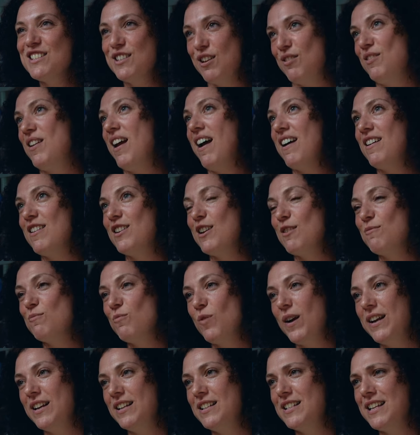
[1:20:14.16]
so yeah, and I'm
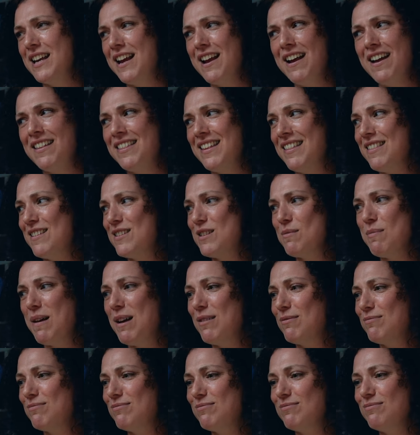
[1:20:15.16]
waiting to hear. I think there's
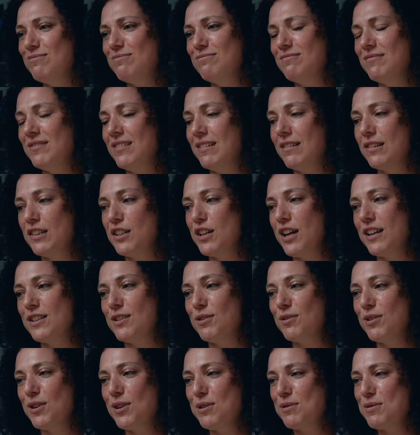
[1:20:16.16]
about oh, I
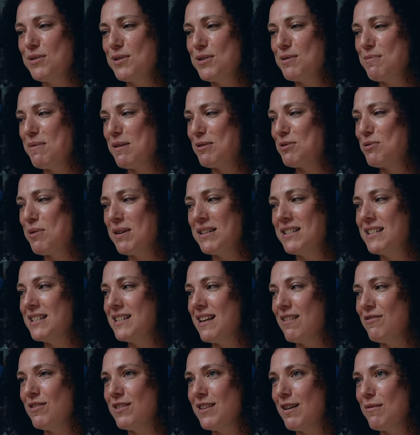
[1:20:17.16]
don't know. There's about
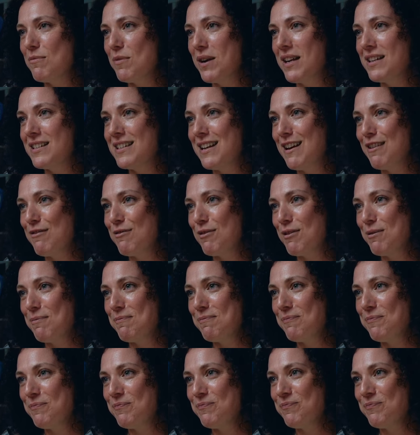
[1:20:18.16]
27 that I'm waiting to hear from.